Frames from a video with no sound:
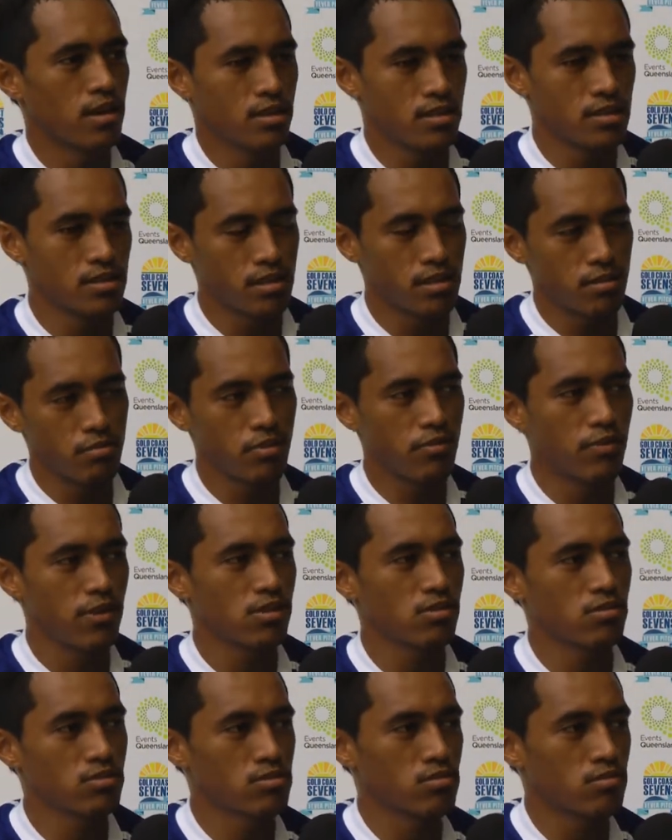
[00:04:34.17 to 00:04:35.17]
this
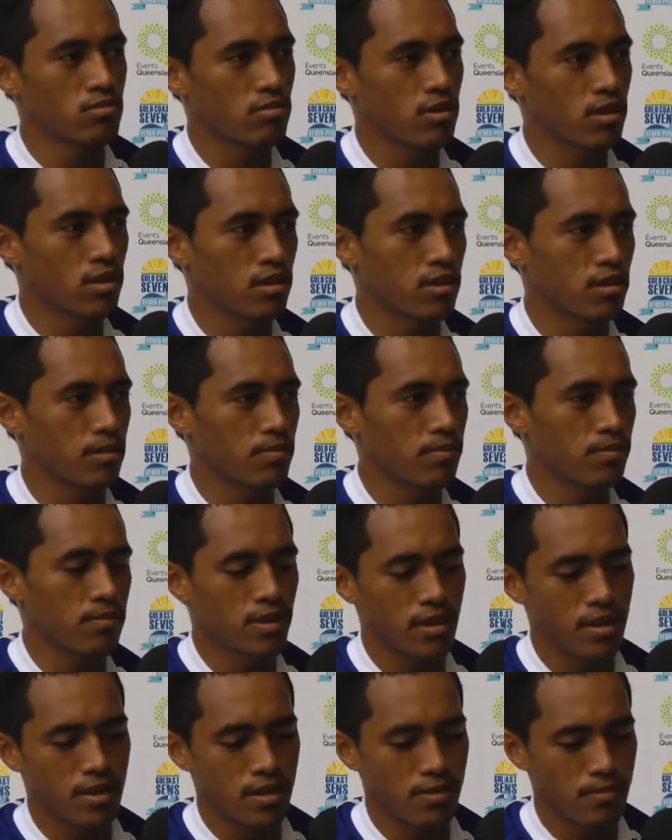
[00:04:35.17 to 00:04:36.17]
semi-final, to get the
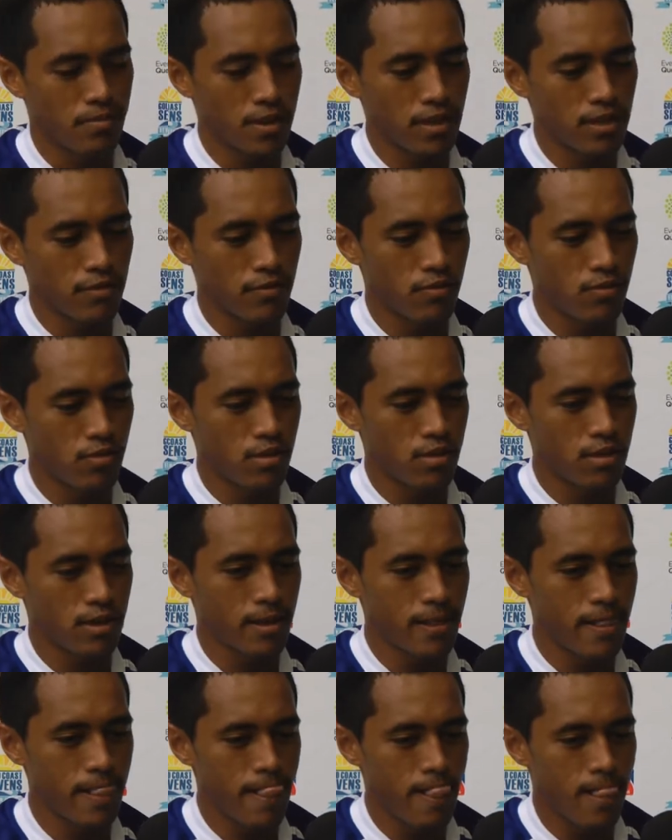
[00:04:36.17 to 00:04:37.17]
plate for
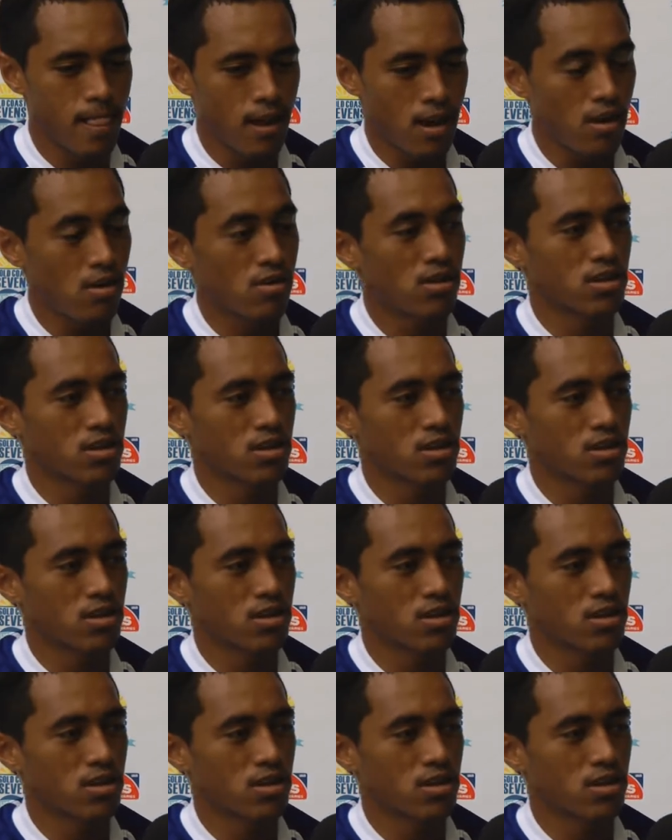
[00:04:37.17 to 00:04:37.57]
our